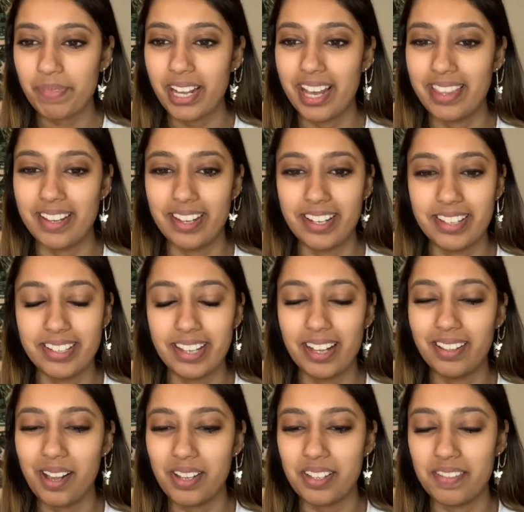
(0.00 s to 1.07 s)
and there's
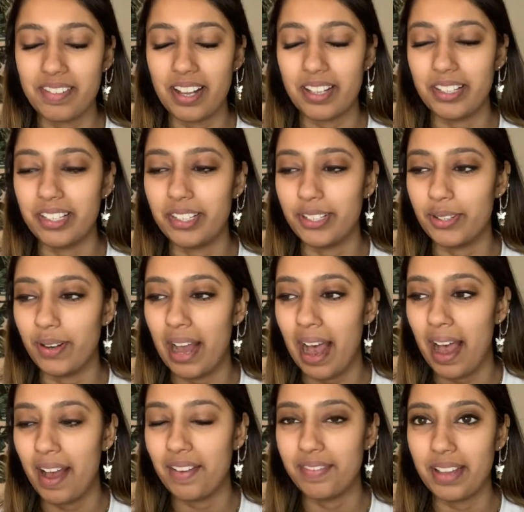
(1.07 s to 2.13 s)
lots of sellers who
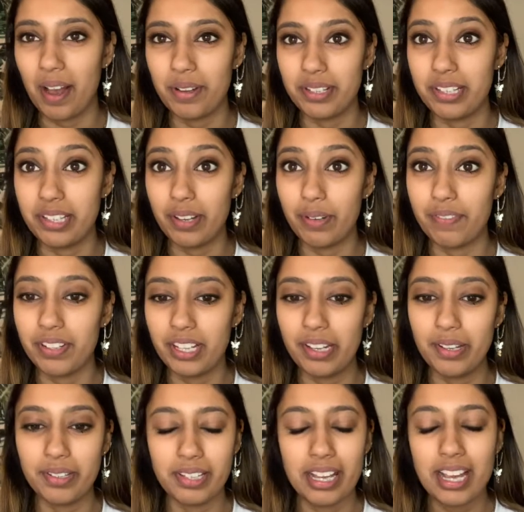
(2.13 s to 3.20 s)
have thousands of
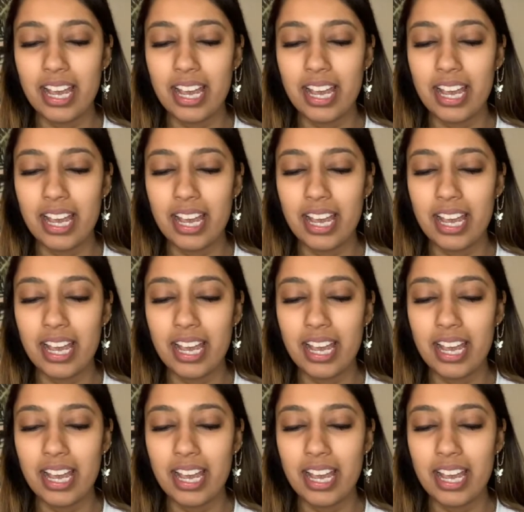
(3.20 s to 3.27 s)
reviews.